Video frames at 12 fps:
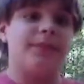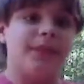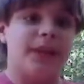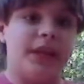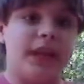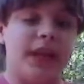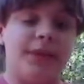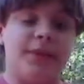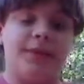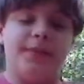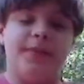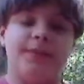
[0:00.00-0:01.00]
you know,
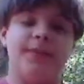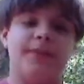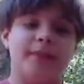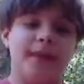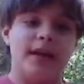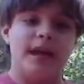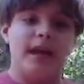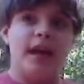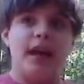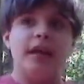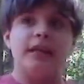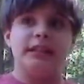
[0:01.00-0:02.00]

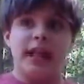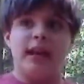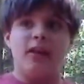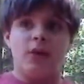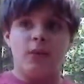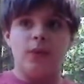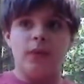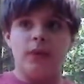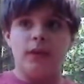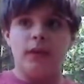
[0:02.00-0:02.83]
stay cool.